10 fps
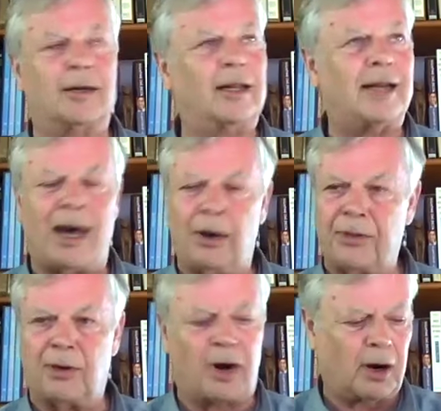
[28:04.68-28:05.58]
And now
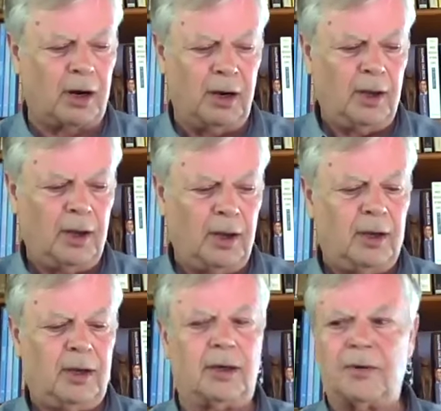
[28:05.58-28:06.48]
there are
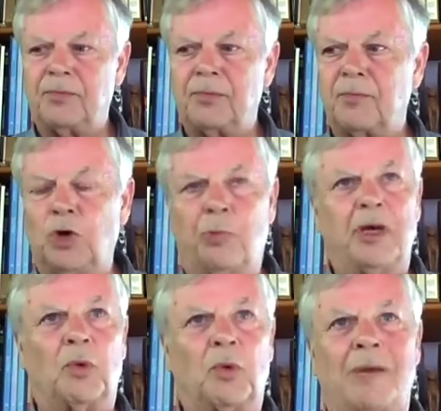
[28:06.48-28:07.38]

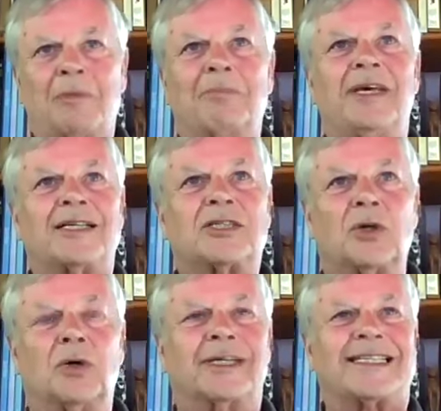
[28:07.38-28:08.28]
Nubian women being
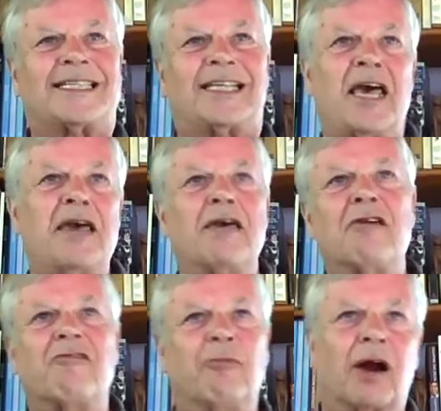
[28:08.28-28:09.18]
sold in
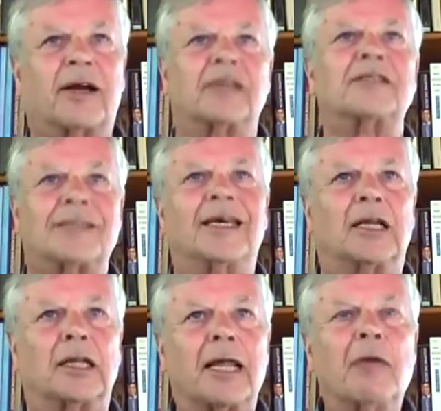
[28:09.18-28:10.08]
slave markets
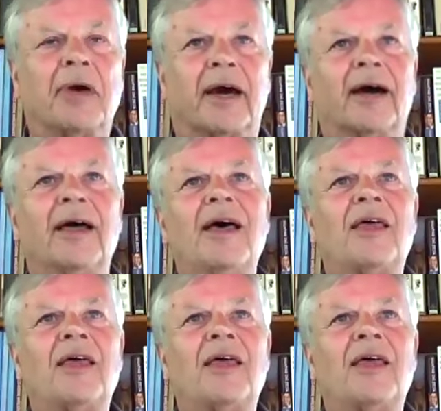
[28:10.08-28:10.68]
in Libya,